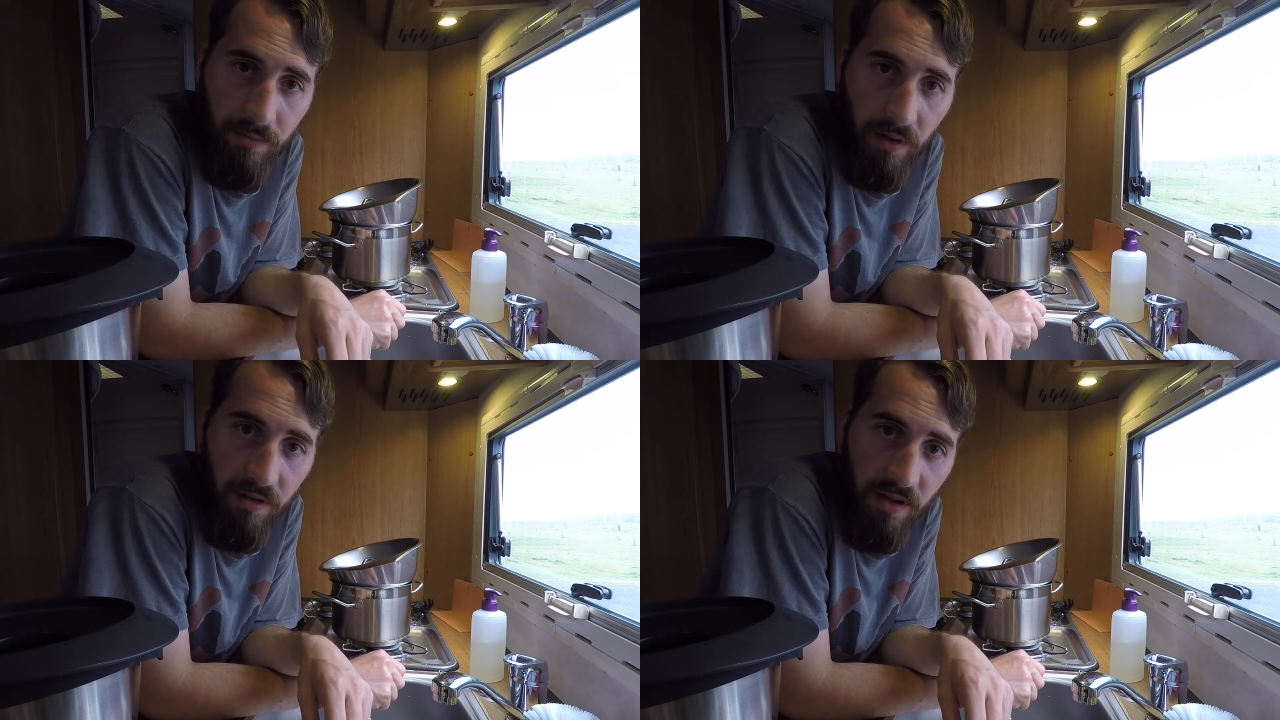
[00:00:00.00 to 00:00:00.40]

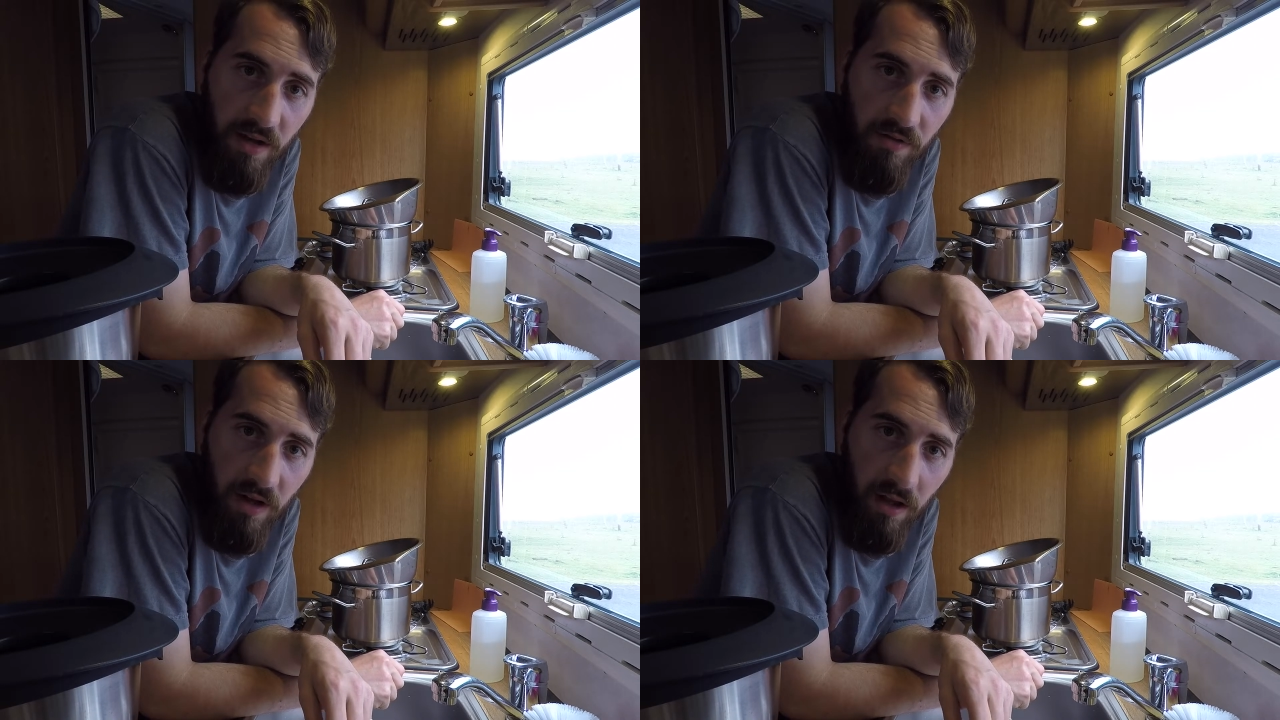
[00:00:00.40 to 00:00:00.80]
This
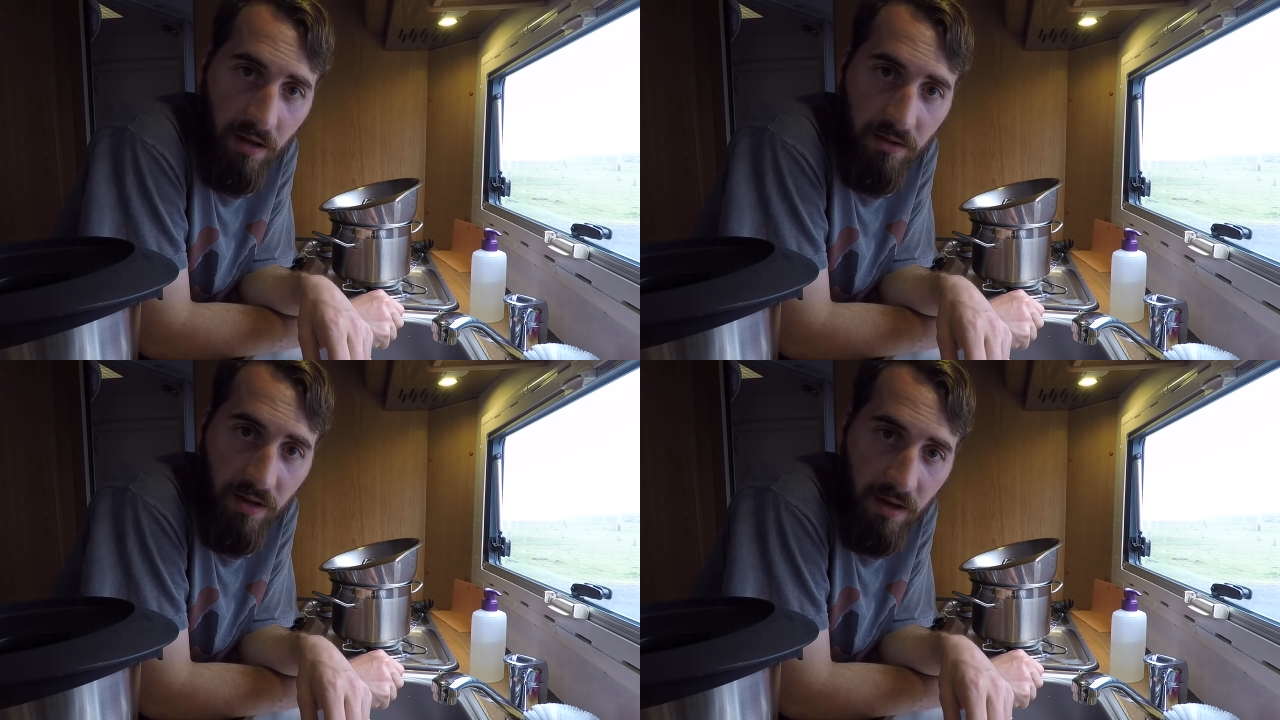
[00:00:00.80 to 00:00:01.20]

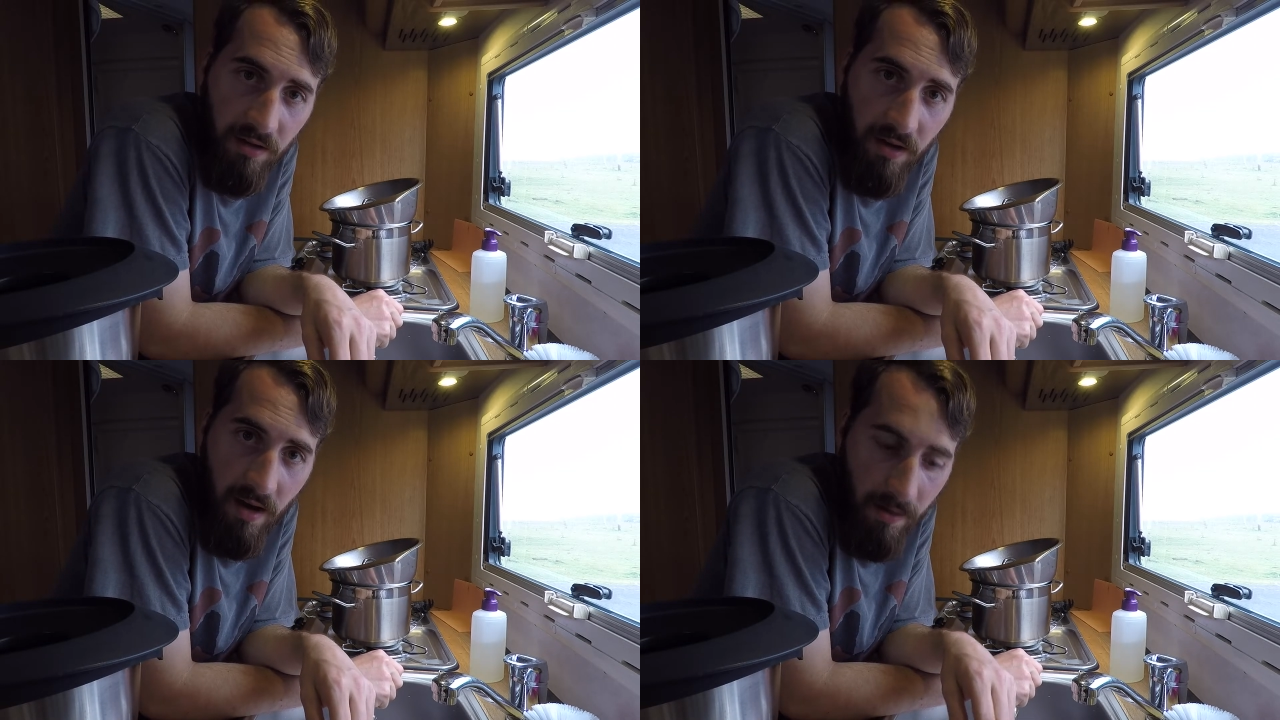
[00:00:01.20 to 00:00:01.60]
evening, dinner
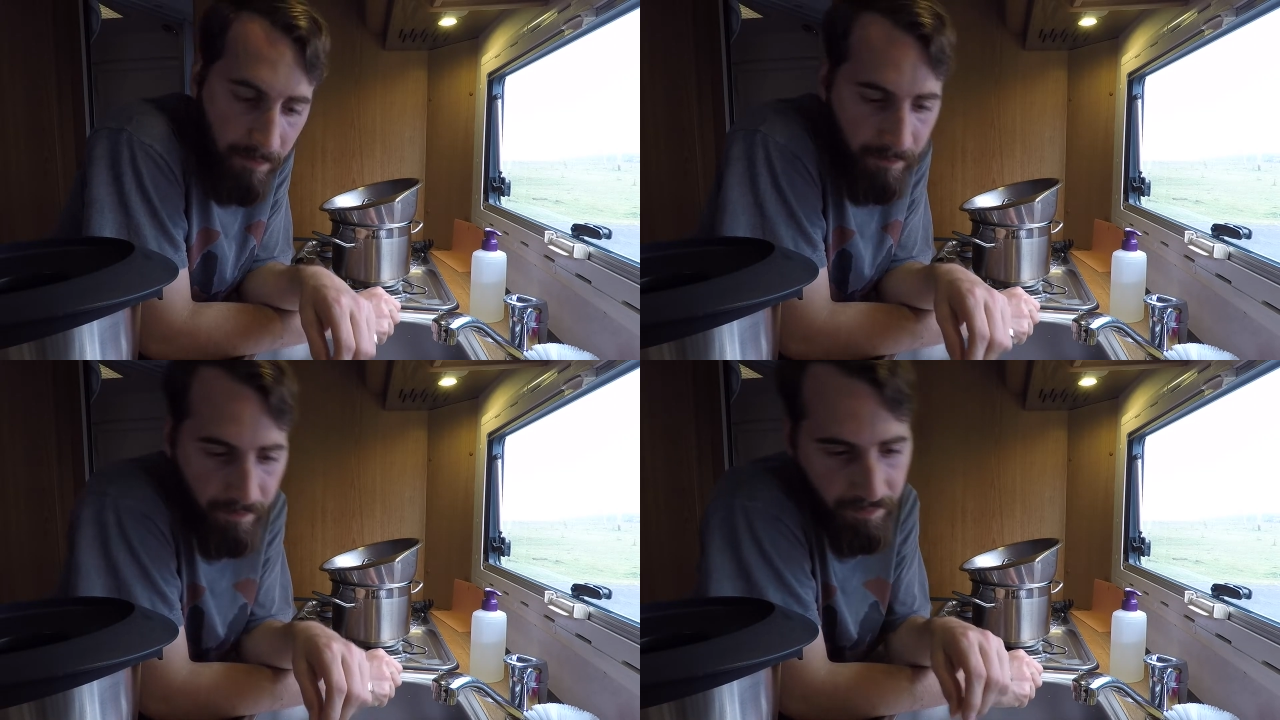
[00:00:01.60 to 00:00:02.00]
time,